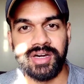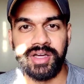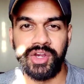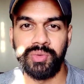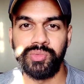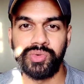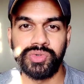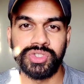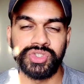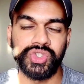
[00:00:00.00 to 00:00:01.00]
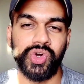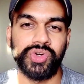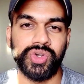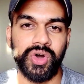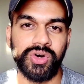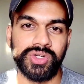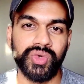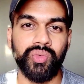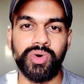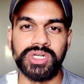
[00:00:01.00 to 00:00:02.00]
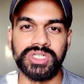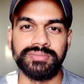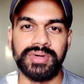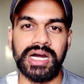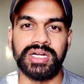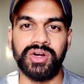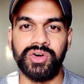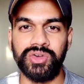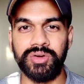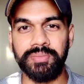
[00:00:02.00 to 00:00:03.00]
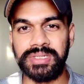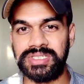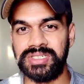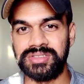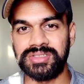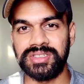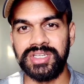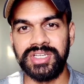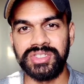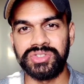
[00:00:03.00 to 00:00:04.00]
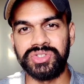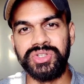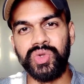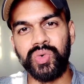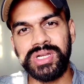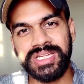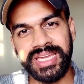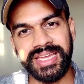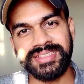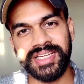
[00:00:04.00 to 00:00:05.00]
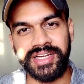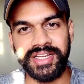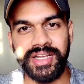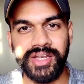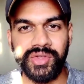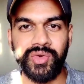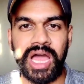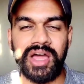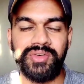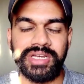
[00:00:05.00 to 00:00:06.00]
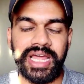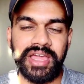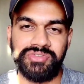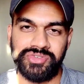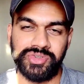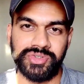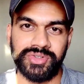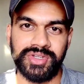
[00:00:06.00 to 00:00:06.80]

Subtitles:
remove shot on watermark on your pictures. So no one cares until you have an iPhone.